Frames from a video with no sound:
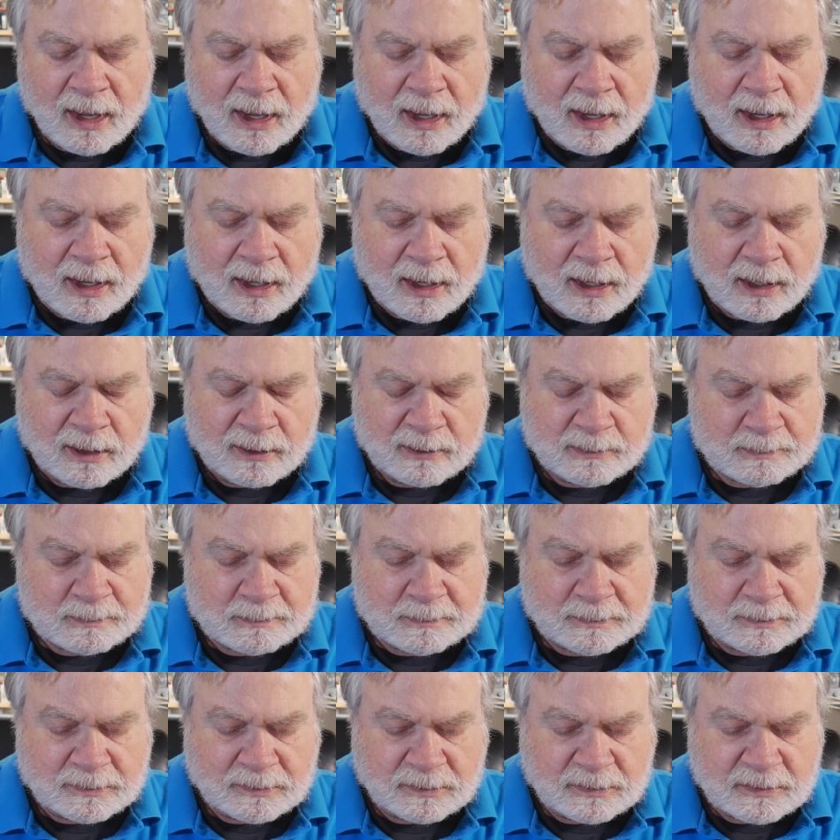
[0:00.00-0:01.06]

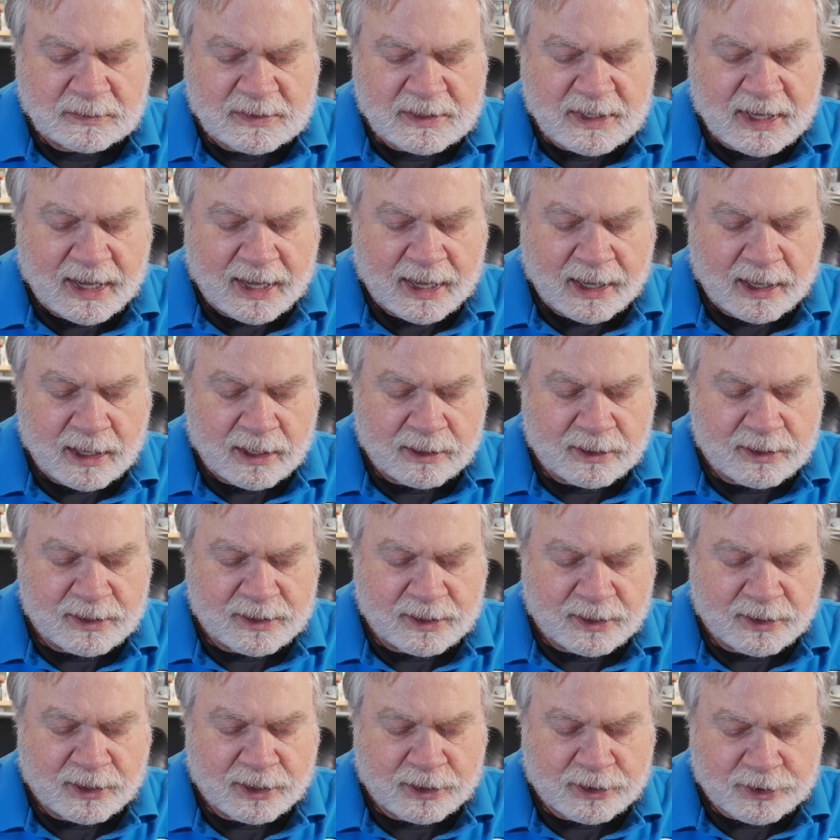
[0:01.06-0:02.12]
Um, and
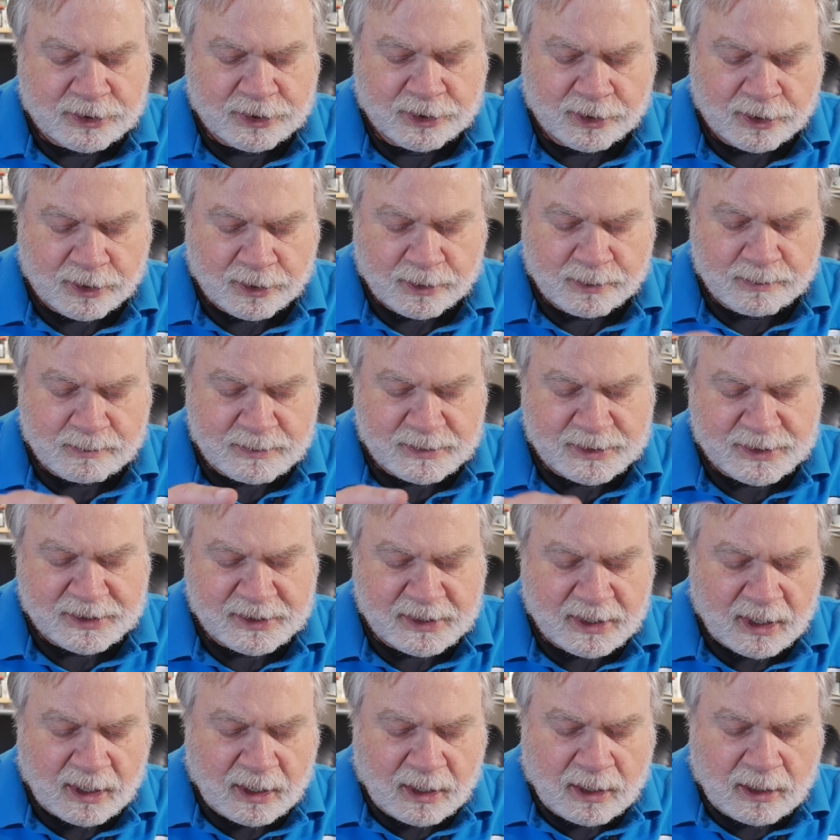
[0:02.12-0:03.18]
the terms
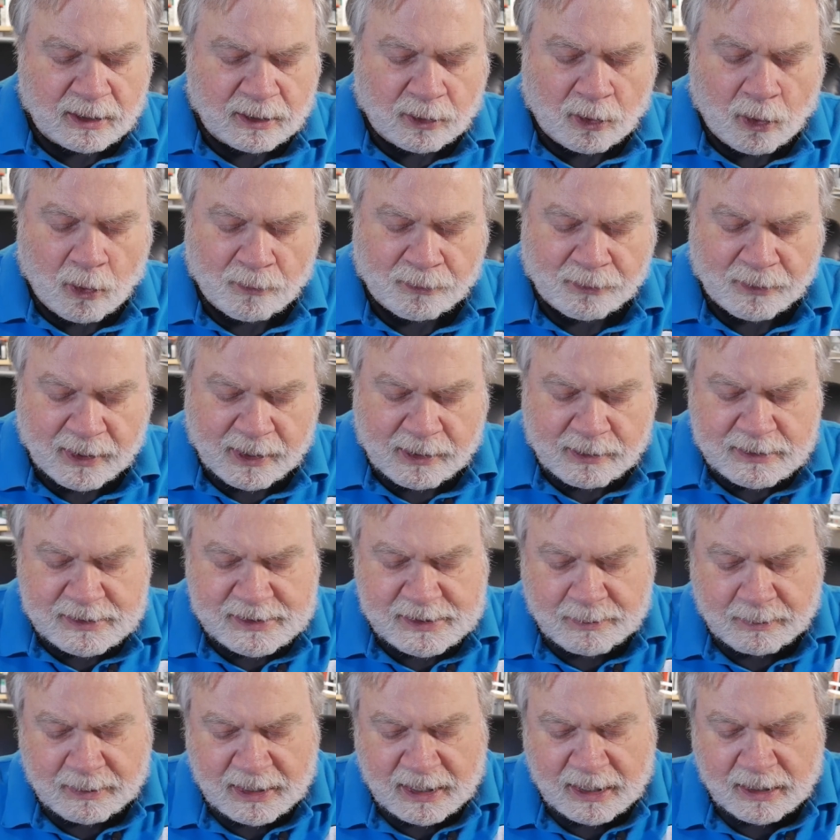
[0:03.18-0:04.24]
low
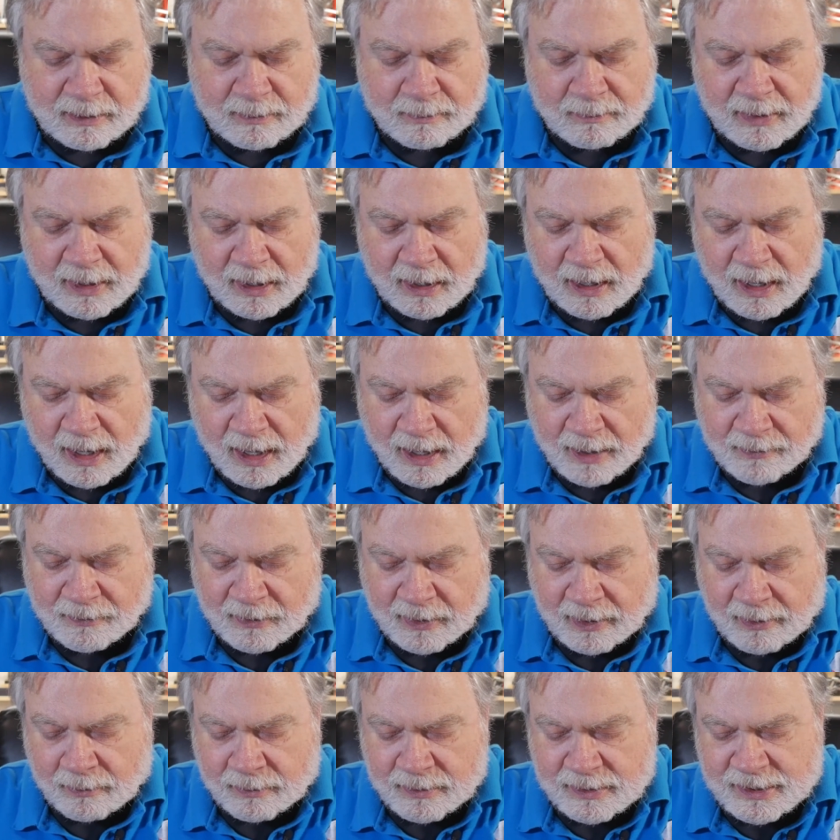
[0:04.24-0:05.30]
frequency, medium, high
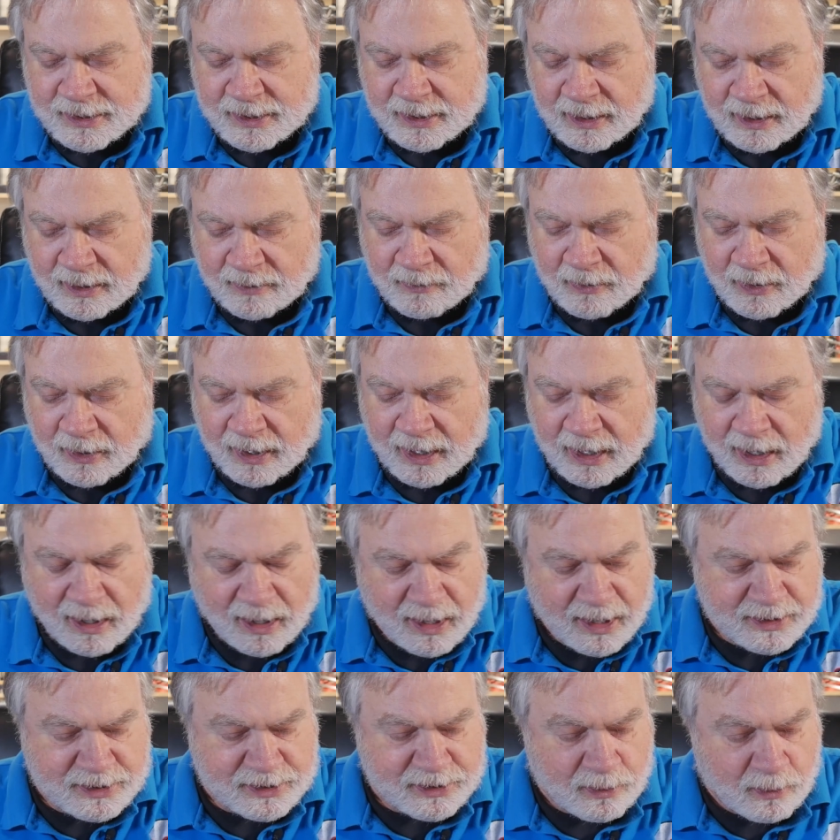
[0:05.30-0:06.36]
frequency, very
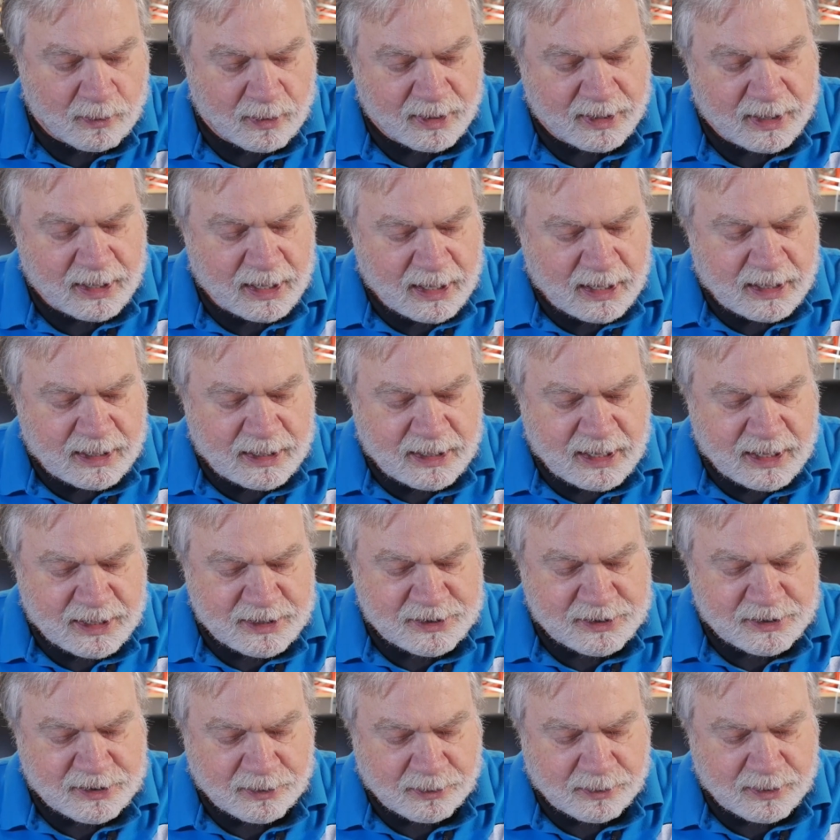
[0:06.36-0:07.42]
high, so on.
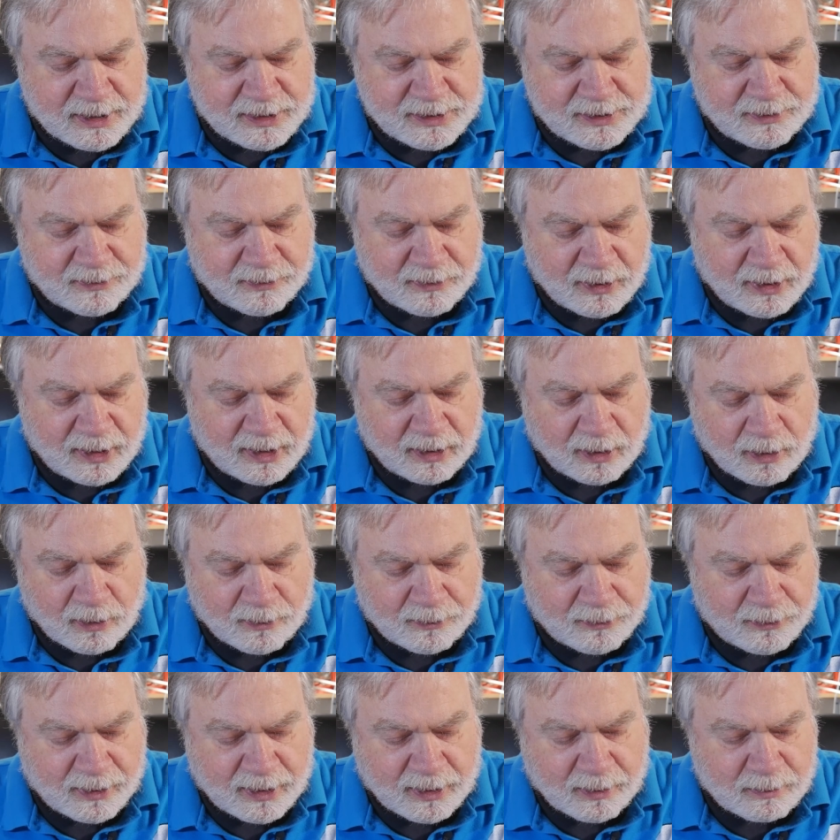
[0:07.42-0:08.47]
Yes, there is a very low
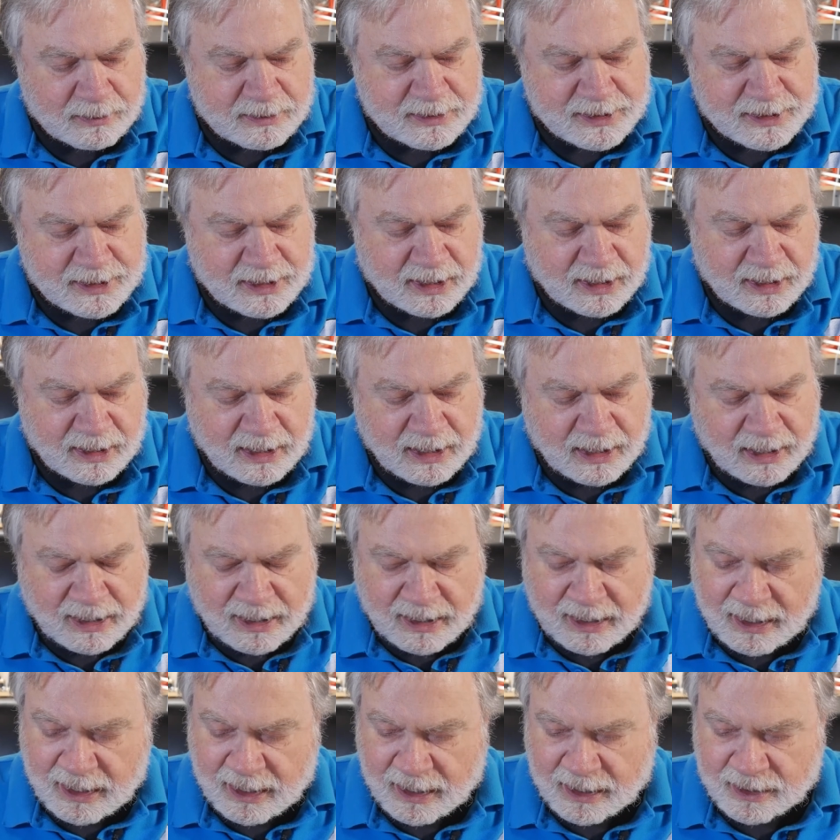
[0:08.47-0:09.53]
frequency,
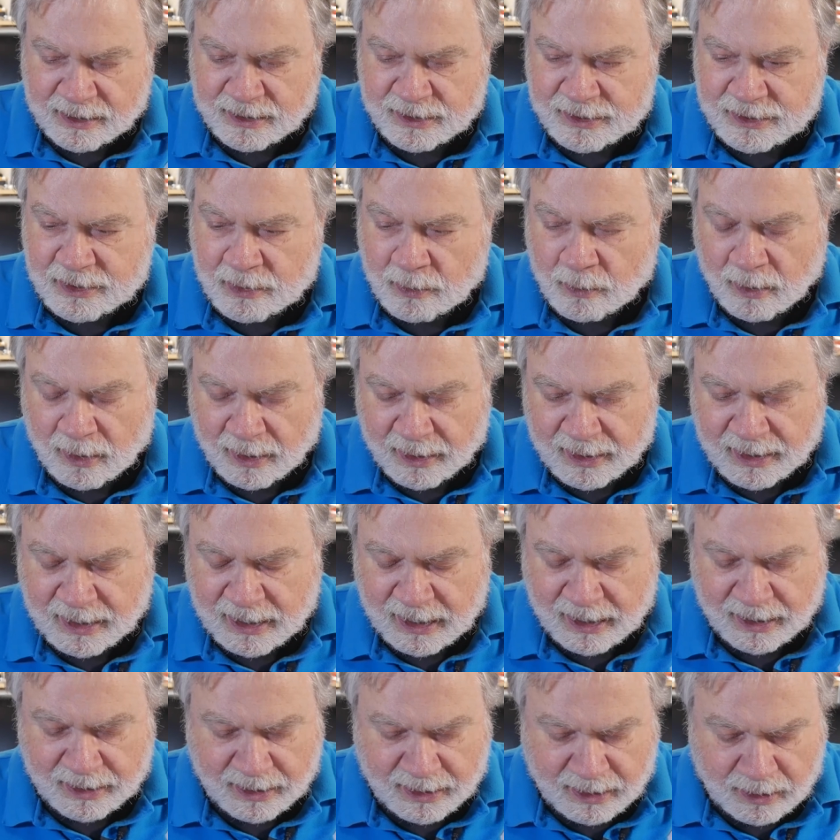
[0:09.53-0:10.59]
and so on.
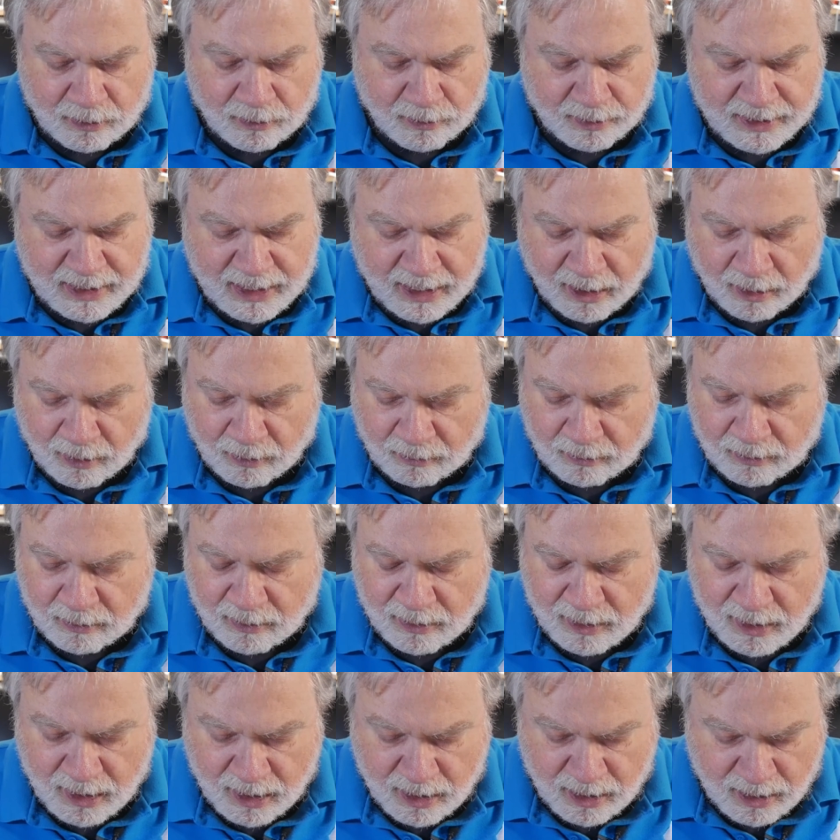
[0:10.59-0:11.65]
And they go down
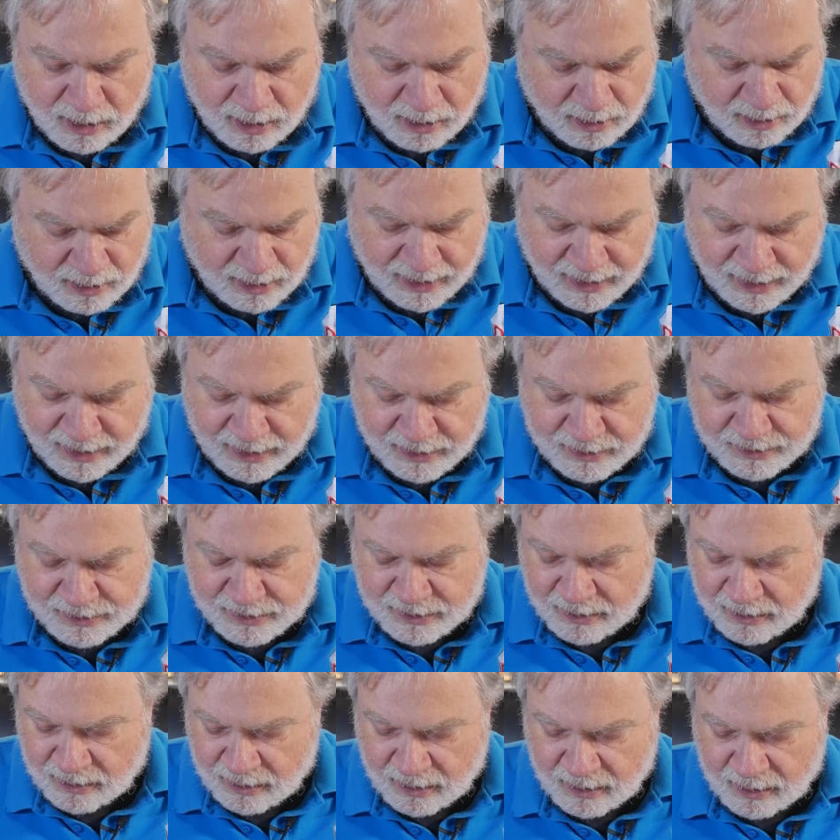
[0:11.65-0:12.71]
uh,
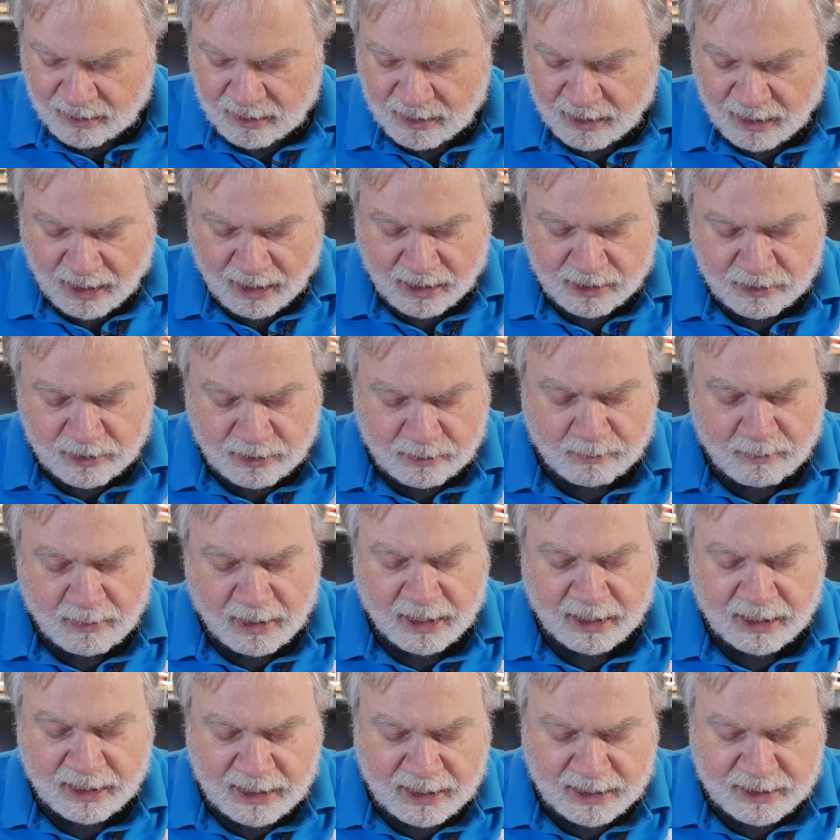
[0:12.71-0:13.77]
as, as you
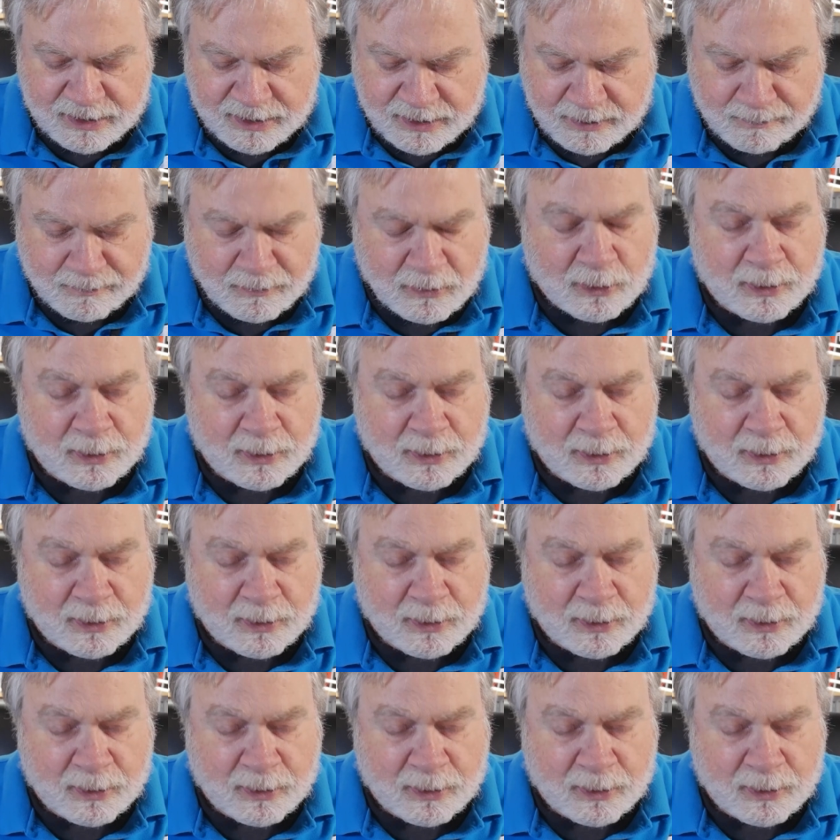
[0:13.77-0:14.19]
might guess.